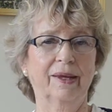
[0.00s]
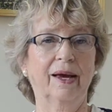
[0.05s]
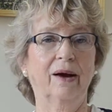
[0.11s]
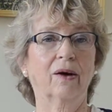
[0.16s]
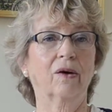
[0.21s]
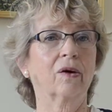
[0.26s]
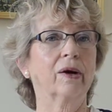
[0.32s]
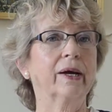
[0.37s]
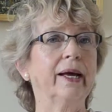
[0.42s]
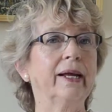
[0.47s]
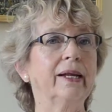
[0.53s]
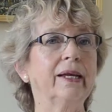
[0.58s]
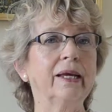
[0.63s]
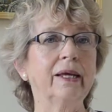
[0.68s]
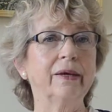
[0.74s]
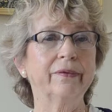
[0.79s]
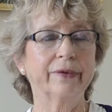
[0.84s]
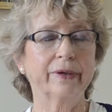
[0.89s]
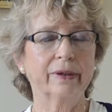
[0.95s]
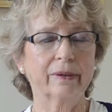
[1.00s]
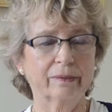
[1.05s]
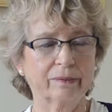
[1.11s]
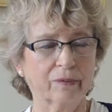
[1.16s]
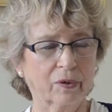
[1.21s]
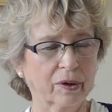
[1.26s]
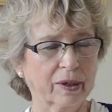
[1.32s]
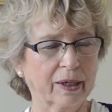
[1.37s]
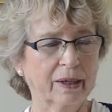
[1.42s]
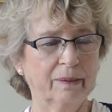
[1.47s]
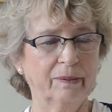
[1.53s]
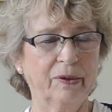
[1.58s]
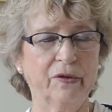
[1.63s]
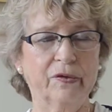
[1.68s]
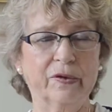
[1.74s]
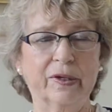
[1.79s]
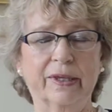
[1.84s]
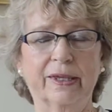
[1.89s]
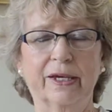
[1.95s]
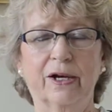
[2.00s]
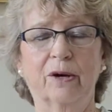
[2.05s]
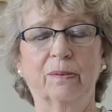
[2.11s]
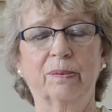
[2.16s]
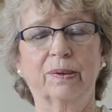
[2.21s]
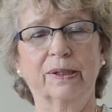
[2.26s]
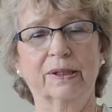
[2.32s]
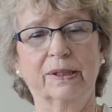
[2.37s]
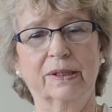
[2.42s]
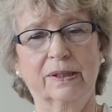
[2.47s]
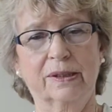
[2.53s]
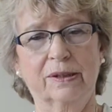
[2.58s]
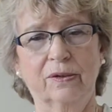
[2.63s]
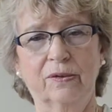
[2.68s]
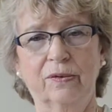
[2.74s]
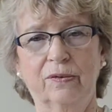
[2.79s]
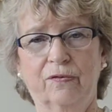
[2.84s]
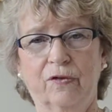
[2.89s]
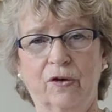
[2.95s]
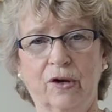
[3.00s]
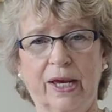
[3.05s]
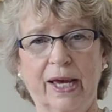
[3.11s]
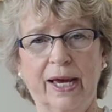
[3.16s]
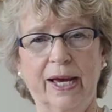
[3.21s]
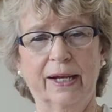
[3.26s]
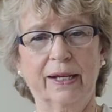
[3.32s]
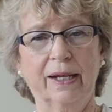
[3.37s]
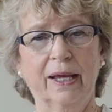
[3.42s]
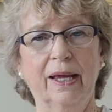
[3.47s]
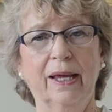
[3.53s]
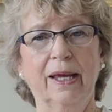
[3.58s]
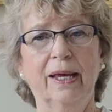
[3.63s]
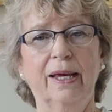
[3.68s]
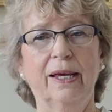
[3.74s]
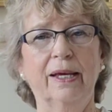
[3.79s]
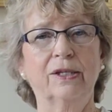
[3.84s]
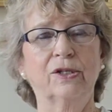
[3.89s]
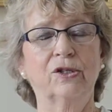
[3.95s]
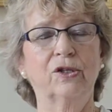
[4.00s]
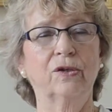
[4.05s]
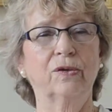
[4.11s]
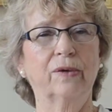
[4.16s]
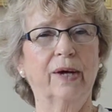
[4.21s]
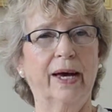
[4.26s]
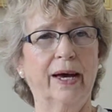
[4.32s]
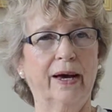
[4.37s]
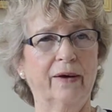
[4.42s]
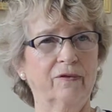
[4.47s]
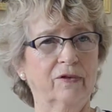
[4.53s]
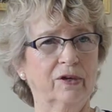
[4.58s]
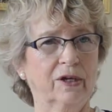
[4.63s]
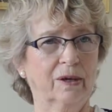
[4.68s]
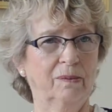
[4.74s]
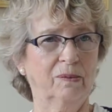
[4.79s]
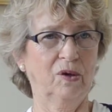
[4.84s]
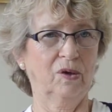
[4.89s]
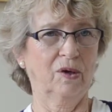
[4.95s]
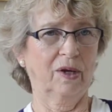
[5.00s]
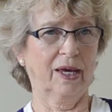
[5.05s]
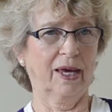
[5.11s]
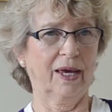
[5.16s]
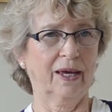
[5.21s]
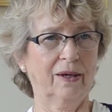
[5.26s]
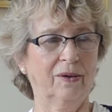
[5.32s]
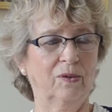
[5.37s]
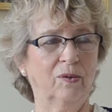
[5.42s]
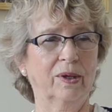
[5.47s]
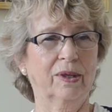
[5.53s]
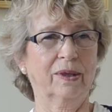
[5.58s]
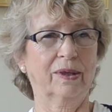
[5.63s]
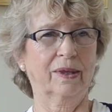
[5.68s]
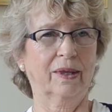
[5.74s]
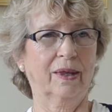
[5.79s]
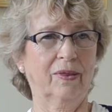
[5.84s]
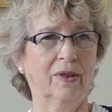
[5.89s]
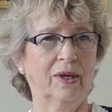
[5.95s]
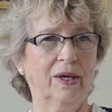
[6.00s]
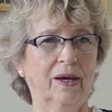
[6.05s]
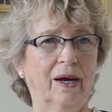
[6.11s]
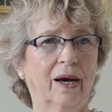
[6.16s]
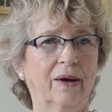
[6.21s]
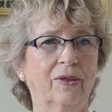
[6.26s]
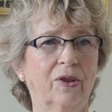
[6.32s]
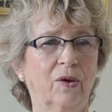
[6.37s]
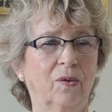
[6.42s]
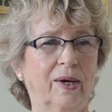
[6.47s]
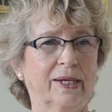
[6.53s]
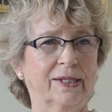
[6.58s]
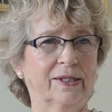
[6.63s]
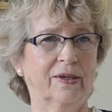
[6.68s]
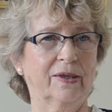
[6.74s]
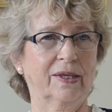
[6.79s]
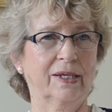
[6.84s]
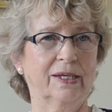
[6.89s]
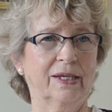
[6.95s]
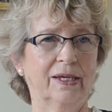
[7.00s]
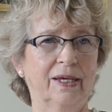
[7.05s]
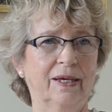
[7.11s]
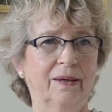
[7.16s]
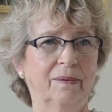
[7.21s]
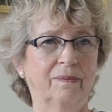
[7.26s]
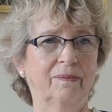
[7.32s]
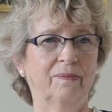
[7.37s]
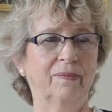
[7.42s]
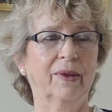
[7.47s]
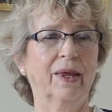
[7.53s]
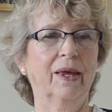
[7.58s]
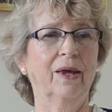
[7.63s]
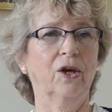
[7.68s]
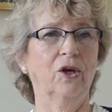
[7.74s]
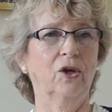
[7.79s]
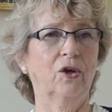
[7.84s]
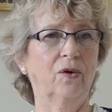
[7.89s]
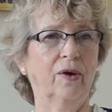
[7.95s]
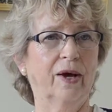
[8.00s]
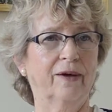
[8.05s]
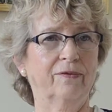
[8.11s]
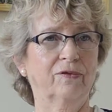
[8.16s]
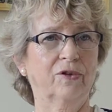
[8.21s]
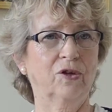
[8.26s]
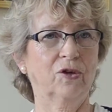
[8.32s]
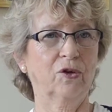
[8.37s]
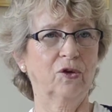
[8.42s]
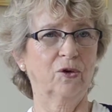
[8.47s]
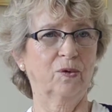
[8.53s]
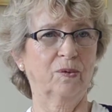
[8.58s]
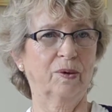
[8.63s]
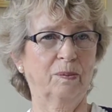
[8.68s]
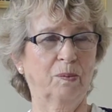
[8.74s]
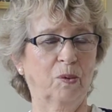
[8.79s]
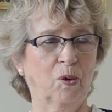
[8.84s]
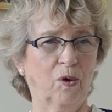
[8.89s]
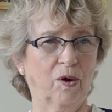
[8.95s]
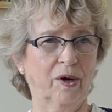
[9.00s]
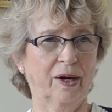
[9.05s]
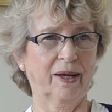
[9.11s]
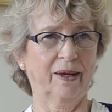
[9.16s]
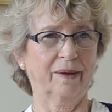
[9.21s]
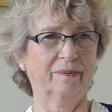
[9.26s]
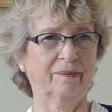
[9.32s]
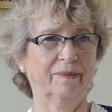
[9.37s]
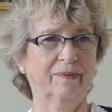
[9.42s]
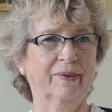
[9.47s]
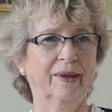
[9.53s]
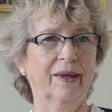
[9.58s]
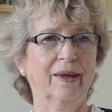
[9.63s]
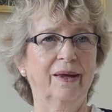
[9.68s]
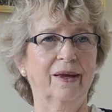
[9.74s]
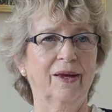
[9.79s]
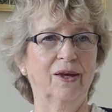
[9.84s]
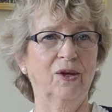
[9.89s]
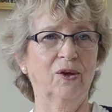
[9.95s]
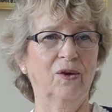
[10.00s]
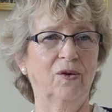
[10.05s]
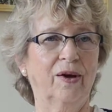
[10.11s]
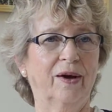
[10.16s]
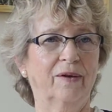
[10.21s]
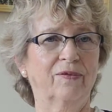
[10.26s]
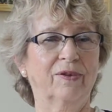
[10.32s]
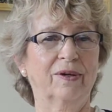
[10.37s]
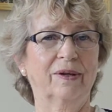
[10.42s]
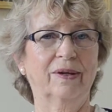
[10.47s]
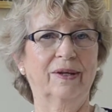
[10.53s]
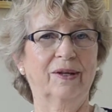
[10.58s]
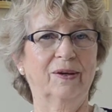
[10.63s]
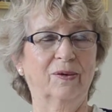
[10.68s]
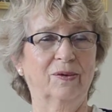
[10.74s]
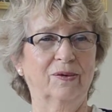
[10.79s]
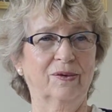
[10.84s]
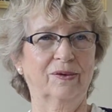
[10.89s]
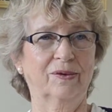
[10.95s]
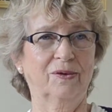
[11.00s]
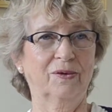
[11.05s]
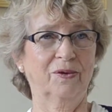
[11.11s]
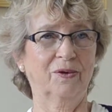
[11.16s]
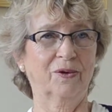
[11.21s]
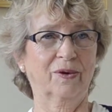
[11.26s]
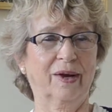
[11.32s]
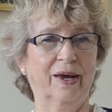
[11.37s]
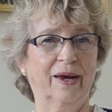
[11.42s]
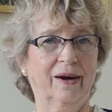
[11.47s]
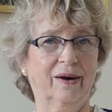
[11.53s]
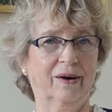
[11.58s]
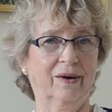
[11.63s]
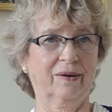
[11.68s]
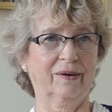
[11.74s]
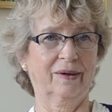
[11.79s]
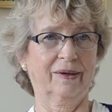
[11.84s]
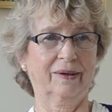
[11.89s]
and even working music therapists who forget, is you have to communicate with the rest of the team. You have to do your reporting. You have to, do your care